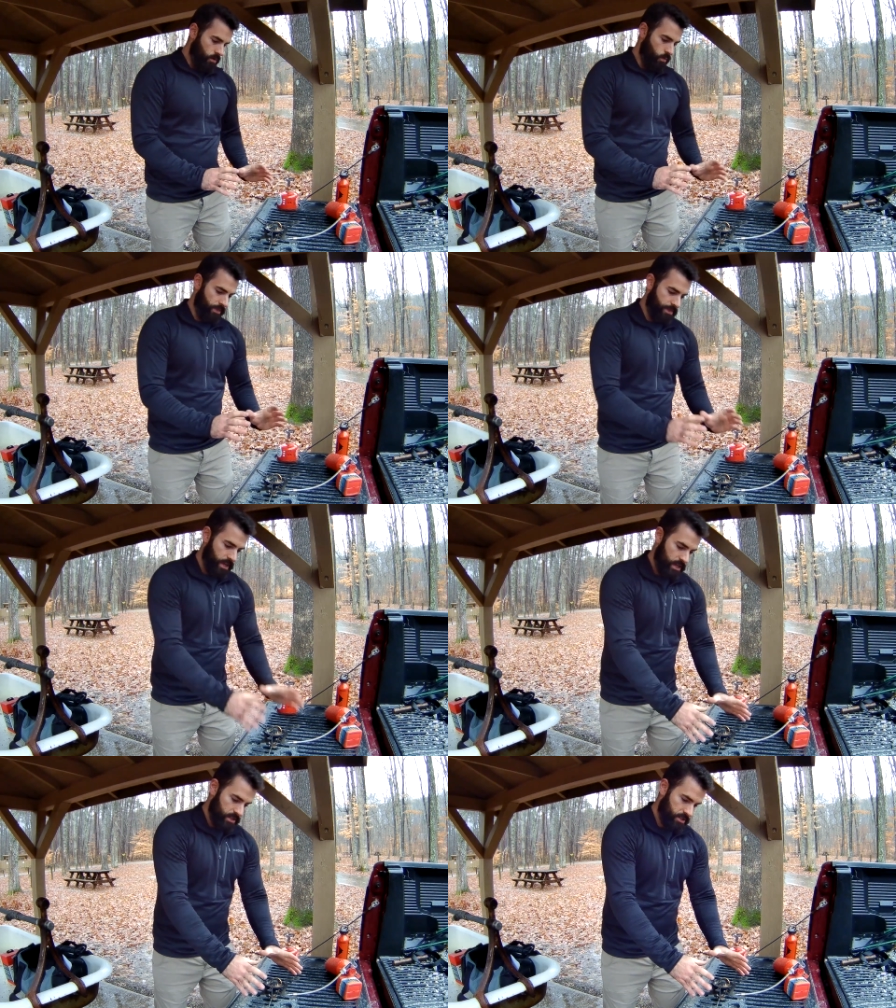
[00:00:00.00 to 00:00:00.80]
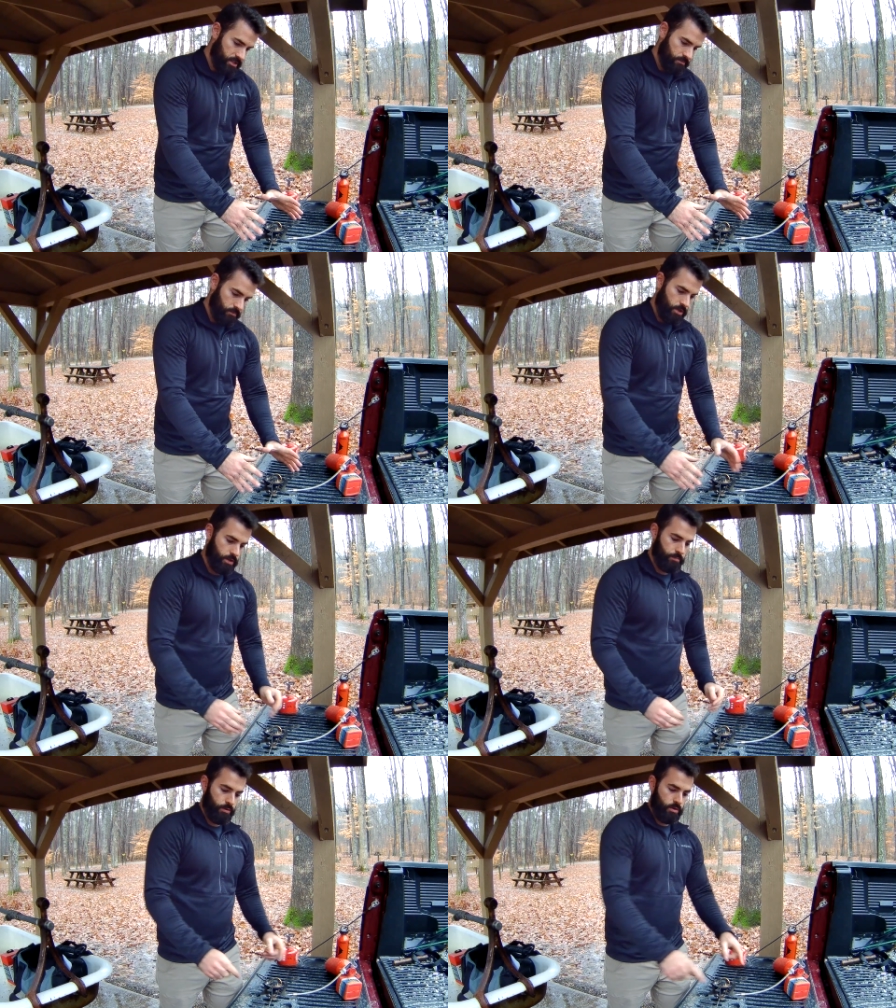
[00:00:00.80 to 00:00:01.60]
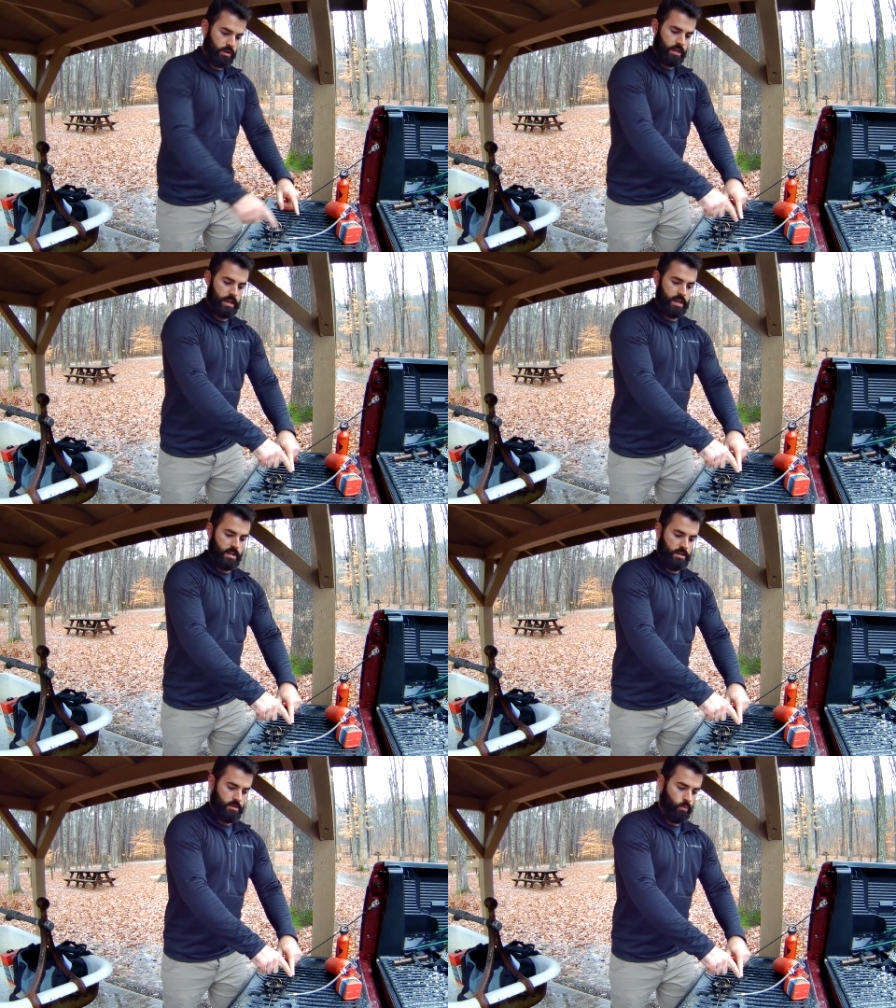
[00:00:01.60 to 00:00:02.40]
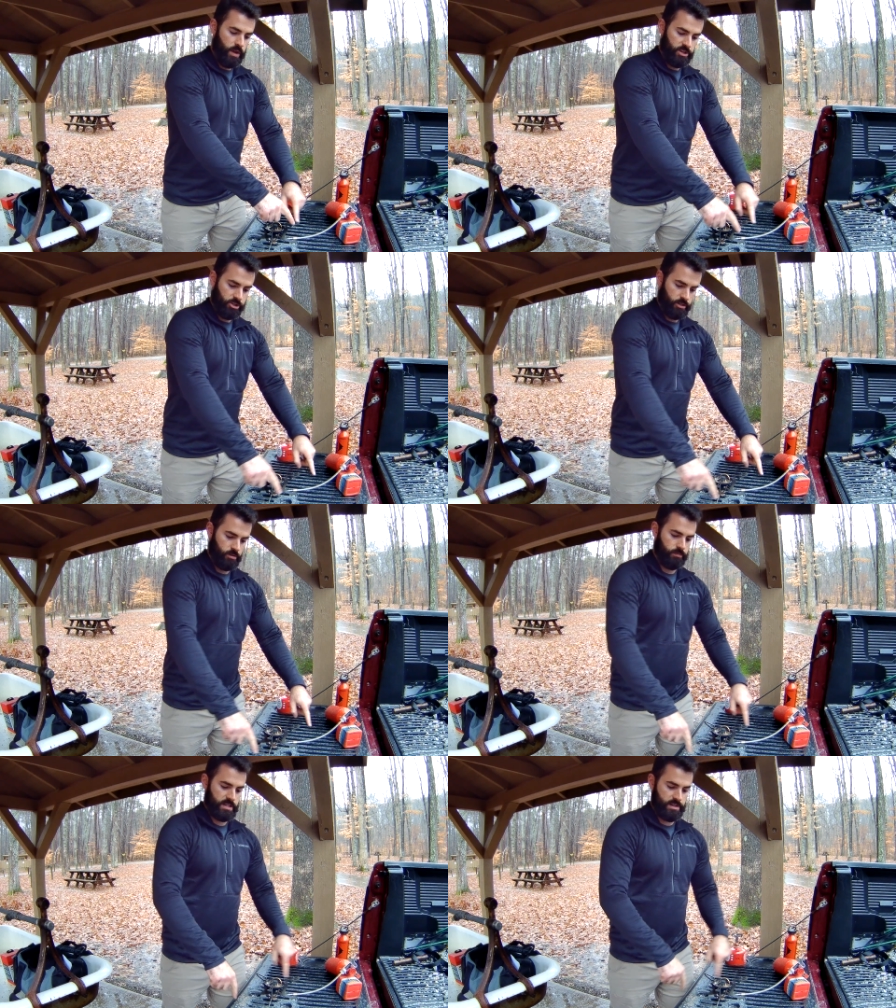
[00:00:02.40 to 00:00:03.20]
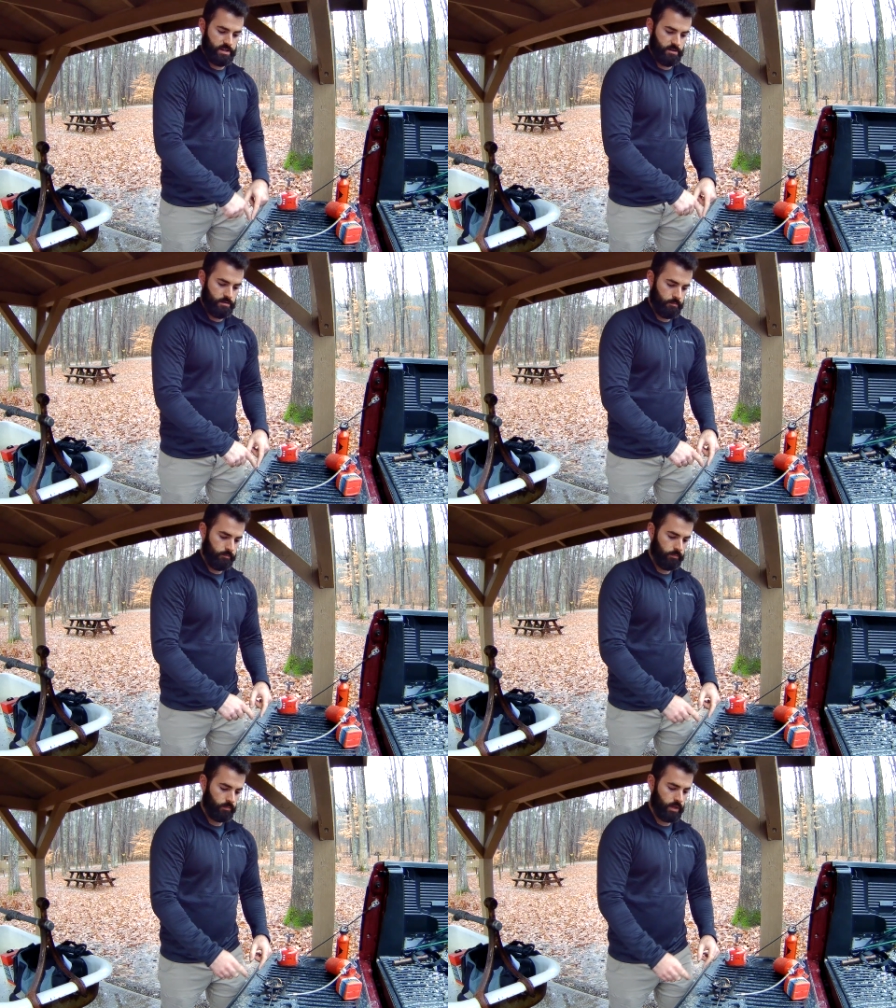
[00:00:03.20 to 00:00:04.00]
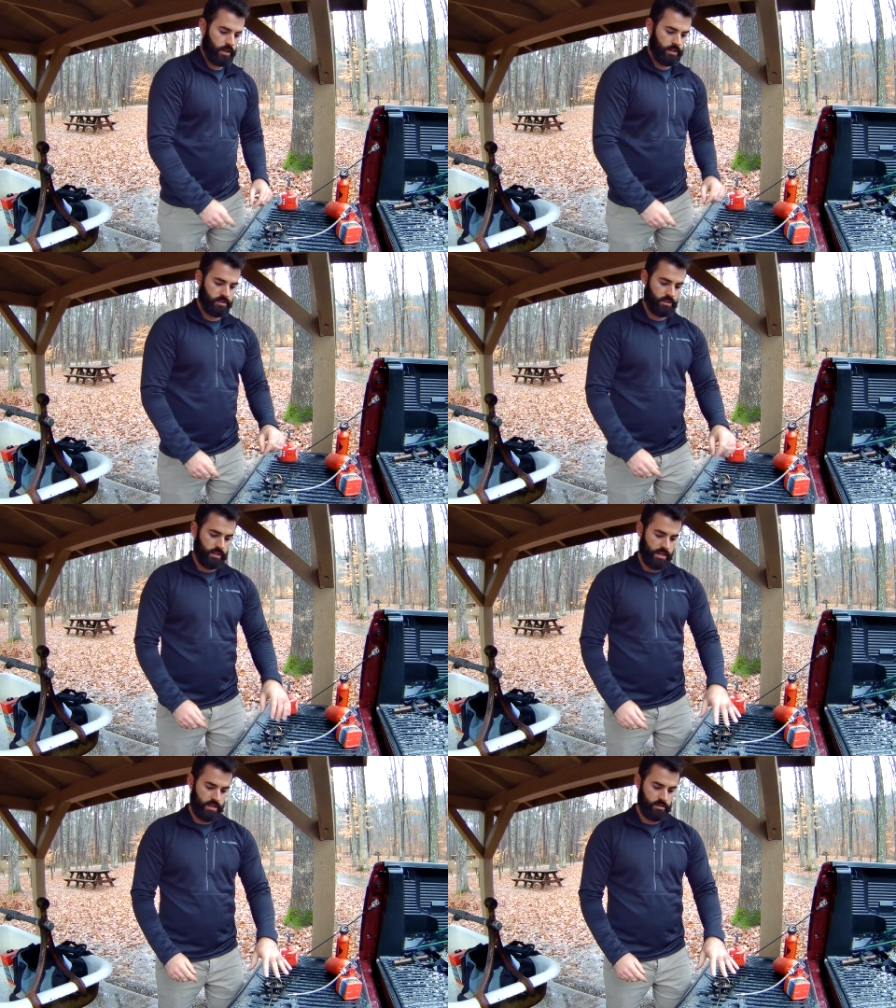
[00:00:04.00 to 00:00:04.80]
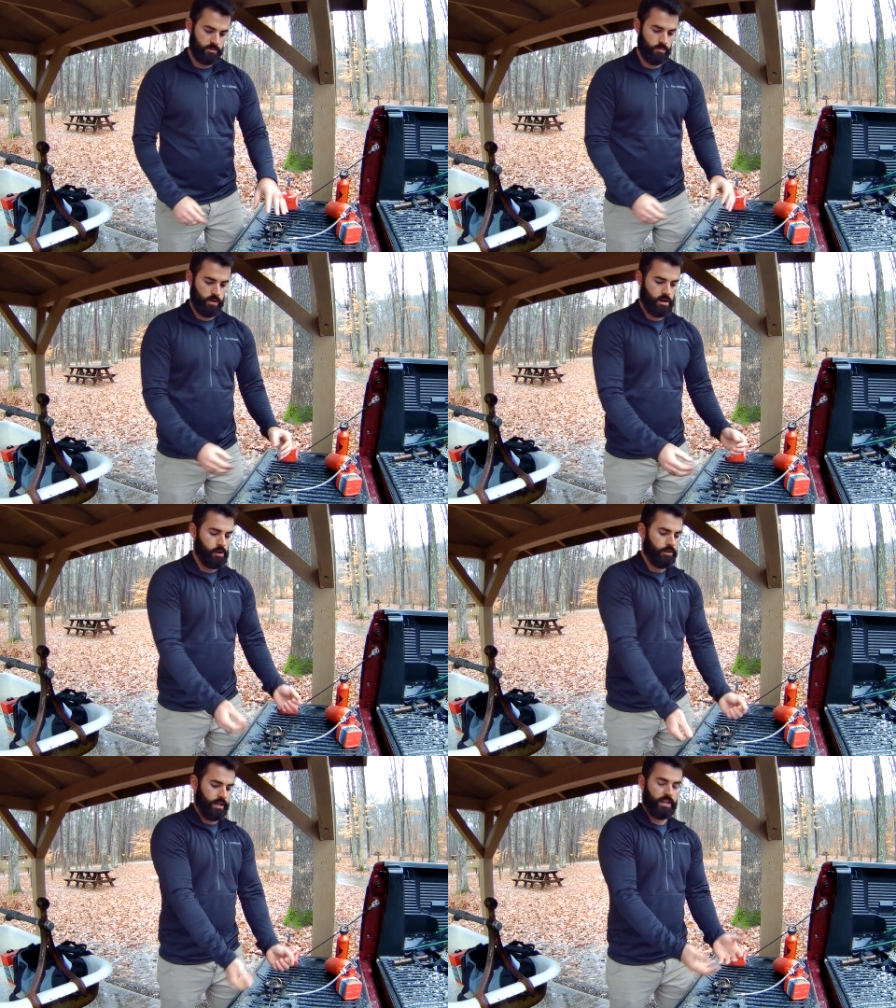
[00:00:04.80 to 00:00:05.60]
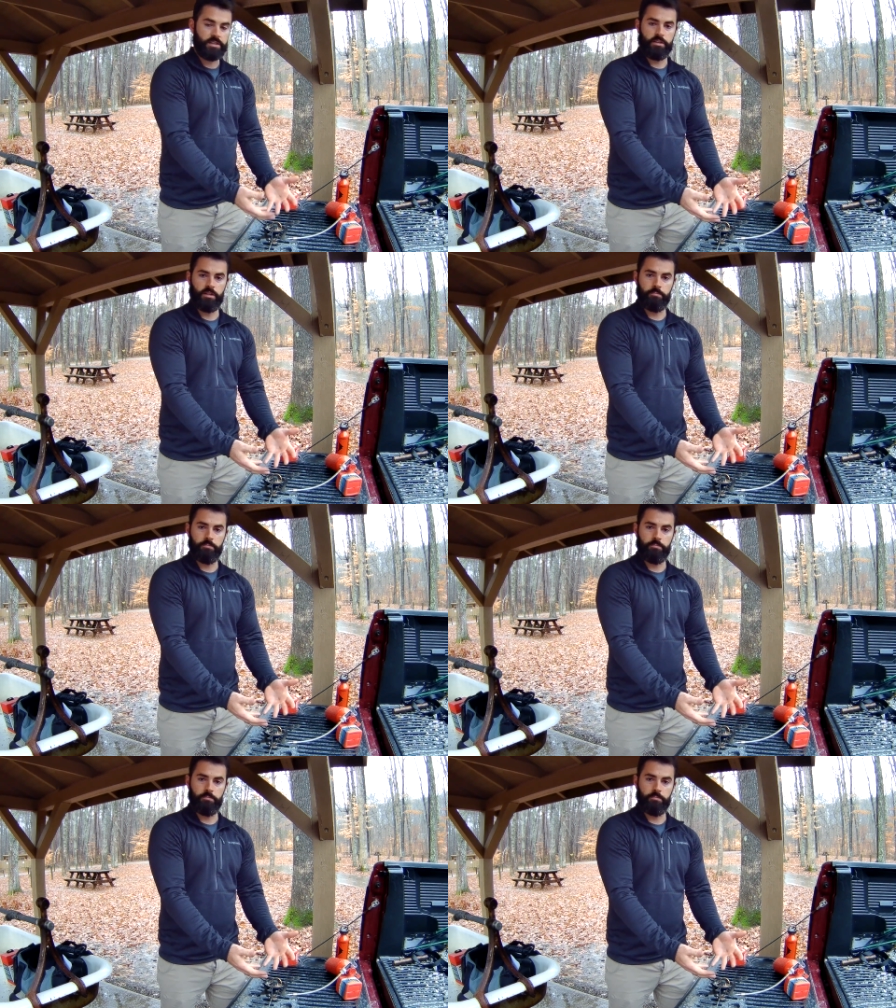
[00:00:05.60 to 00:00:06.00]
with these, you can put a windshield around here and insulate it to where all your heat's under your